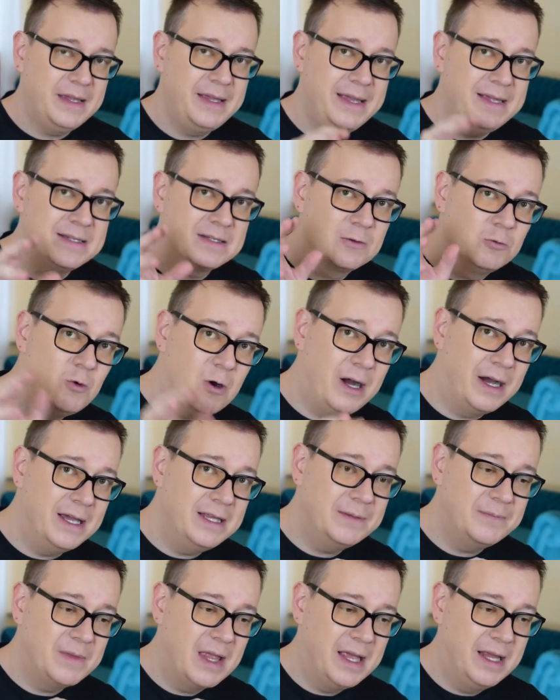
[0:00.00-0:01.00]
is
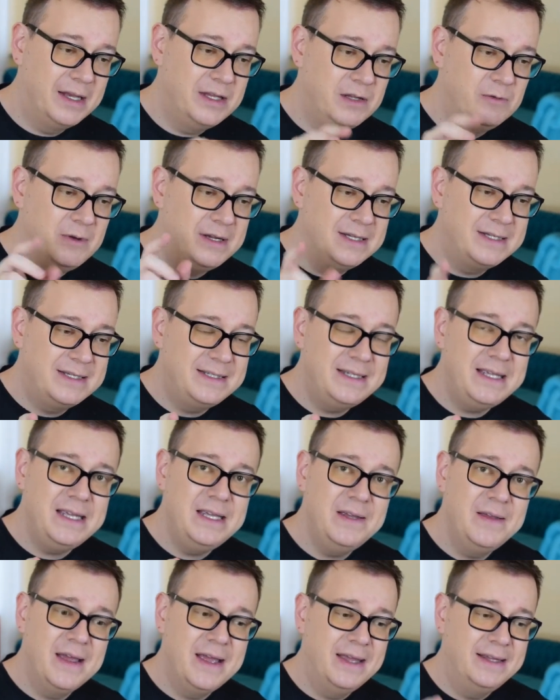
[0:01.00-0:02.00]
white and you will
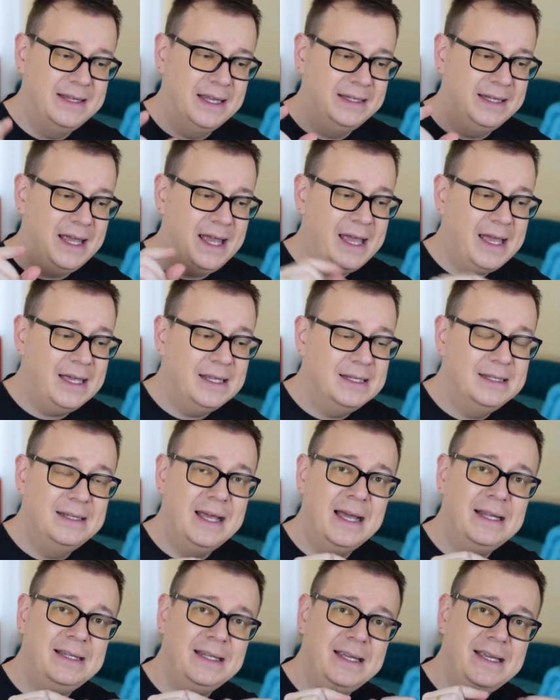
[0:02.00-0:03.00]
see that
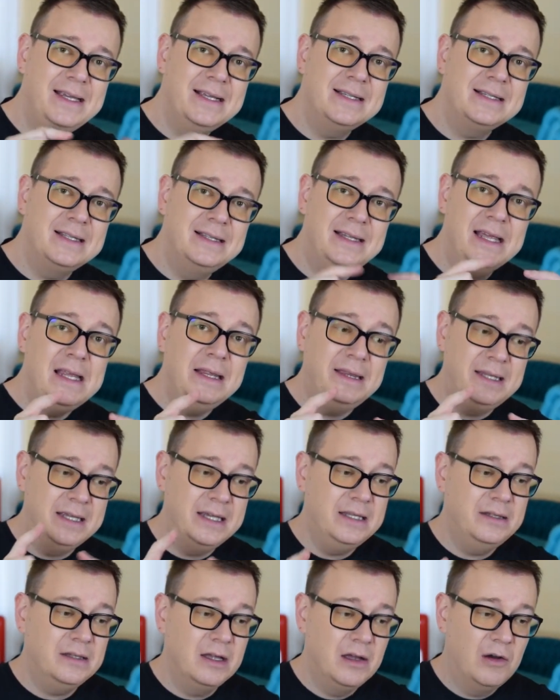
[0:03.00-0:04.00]
that is
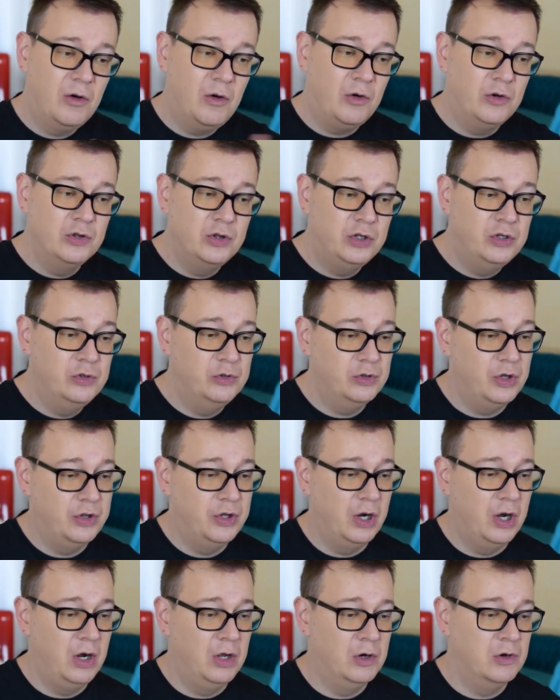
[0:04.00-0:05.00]
tinted onto
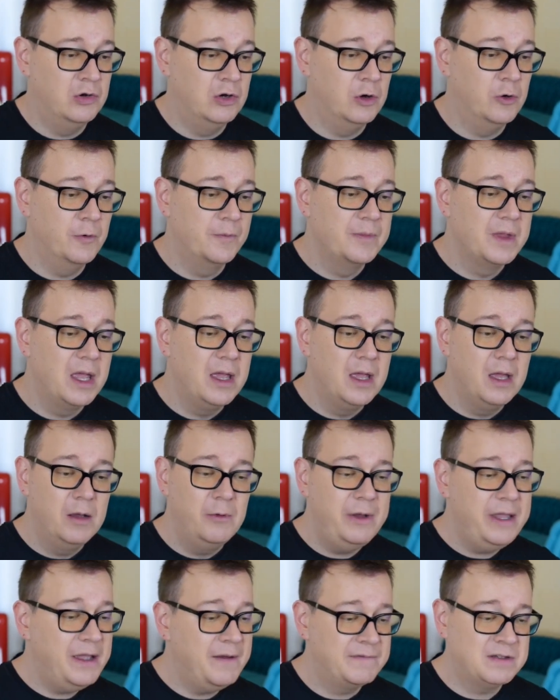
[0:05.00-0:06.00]
the logo.
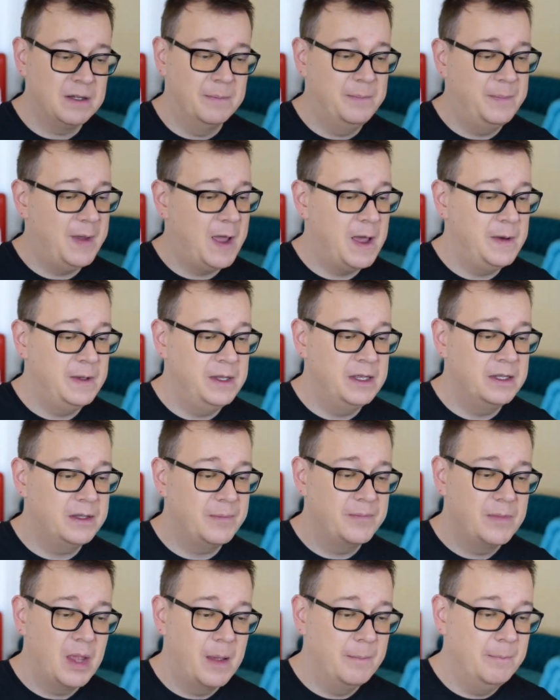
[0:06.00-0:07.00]
We have some padding,
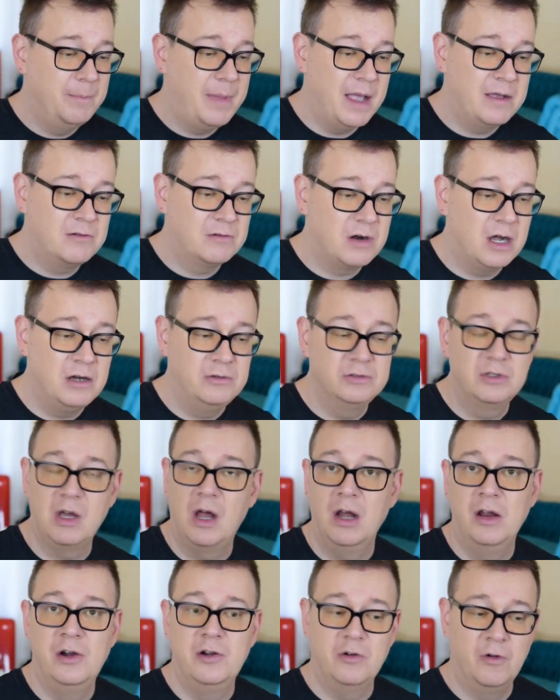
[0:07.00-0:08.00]
background
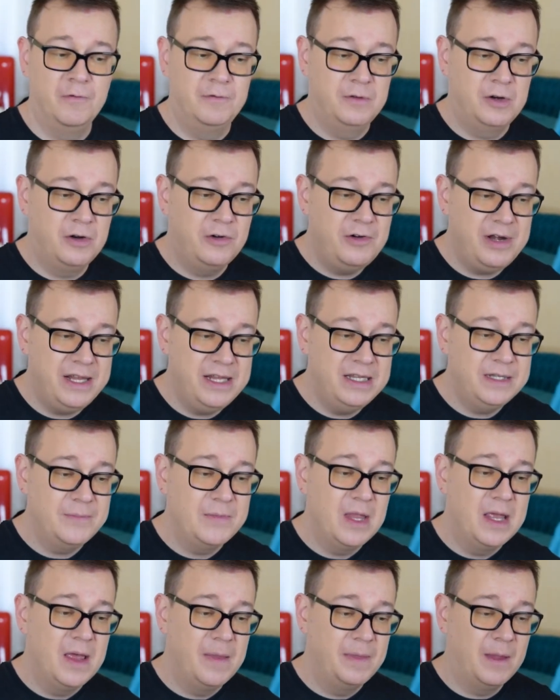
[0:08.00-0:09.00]
color of green.
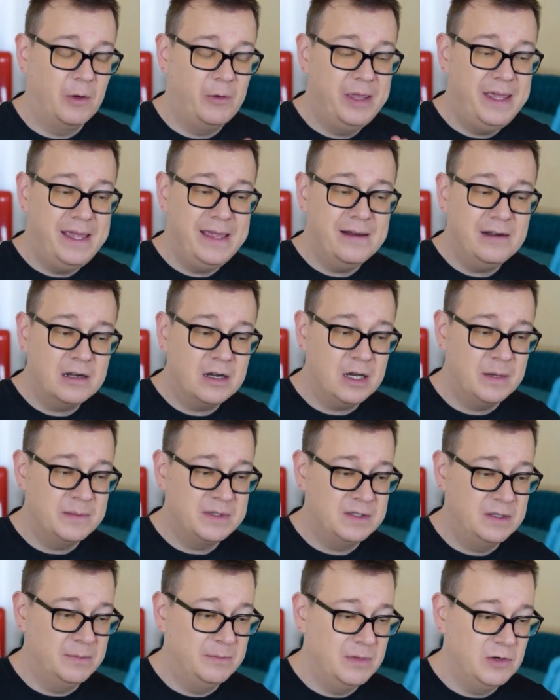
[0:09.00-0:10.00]
Now here
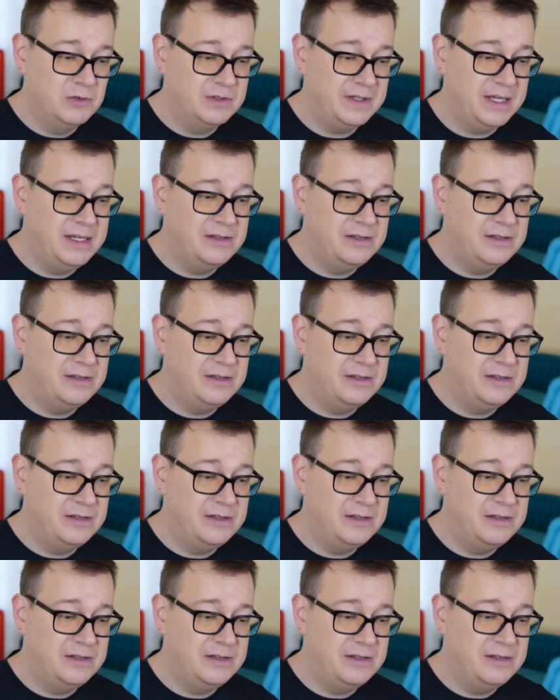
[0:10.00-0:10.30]
comes the most